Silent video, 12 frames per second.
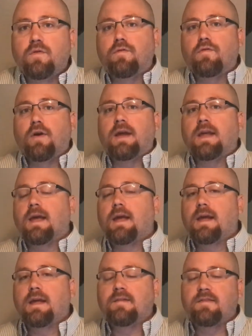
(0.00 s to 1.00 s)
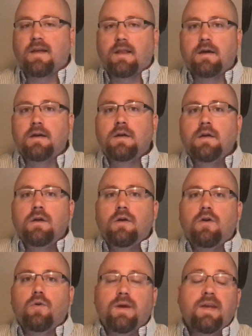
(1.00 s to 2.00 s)
to Frank Kassela,
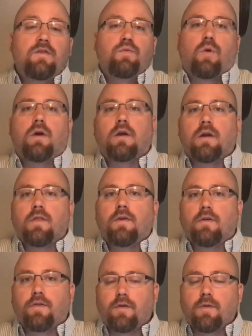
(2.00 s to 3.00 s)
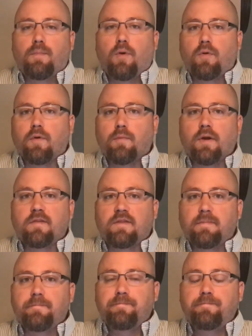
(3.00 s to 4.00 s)
who each won their third poker
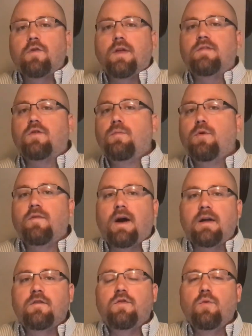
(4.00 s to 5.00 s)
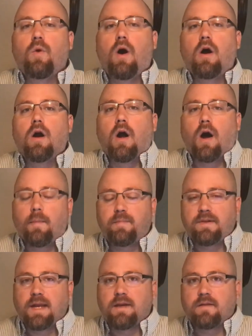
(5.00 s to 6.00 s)
bracelet. So let's move on to our
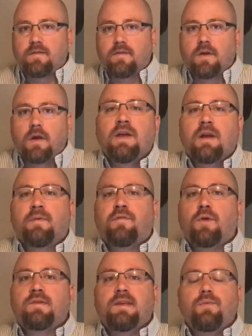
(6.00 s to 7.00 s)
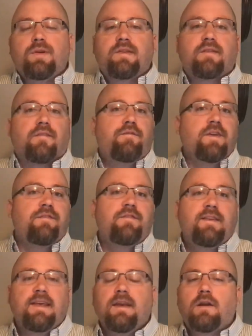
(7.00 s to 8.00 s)
updates. Event number 14, which is the
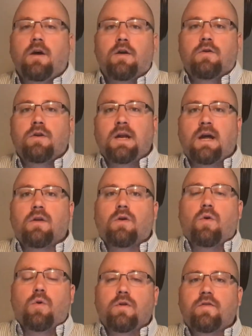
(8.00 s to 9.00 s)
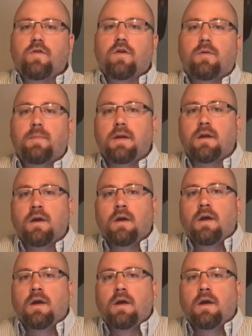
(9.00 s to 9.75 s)
$1,500 horse tournament,